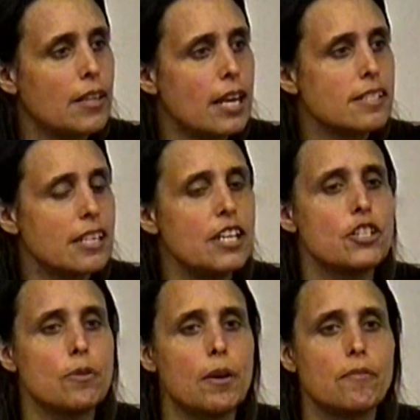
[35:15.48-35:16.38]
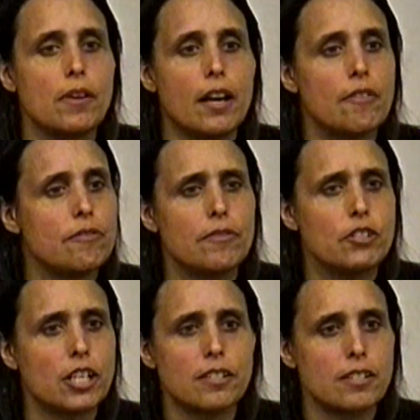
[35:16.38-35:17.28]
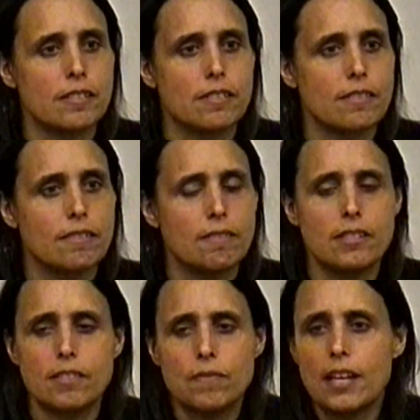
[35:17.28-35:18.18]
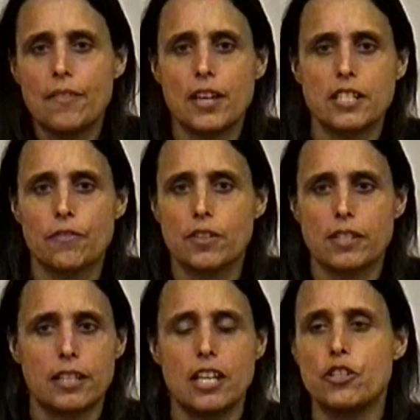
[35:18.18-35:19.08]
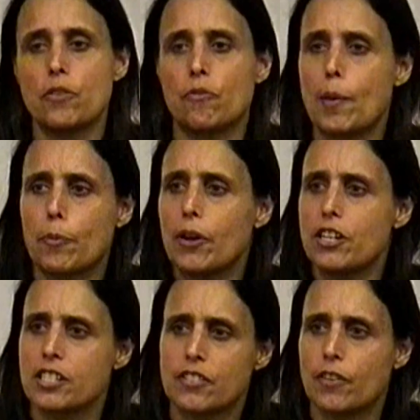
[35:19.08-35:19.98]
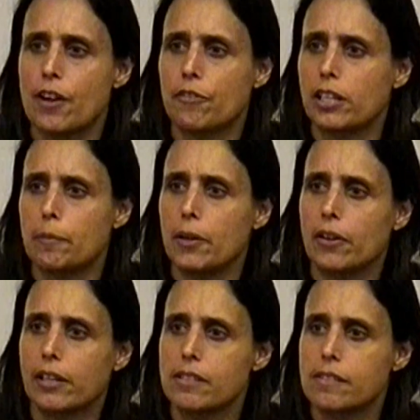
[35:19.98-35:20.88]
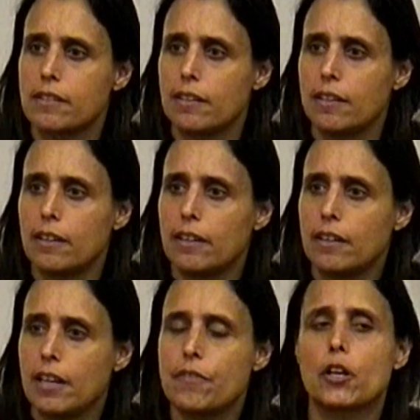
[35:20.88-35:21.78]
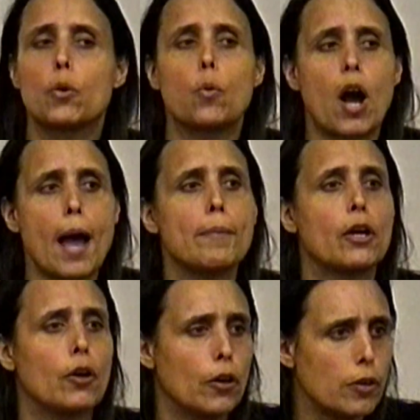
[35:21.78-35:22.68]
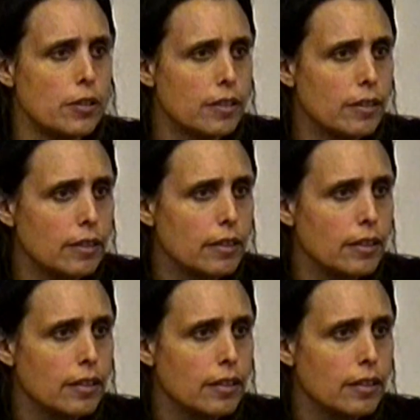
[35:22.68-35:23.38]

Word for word: You know, that is the issue of, of justice. It's not that different than the issue of reparations for African Americans. If the crime occurred,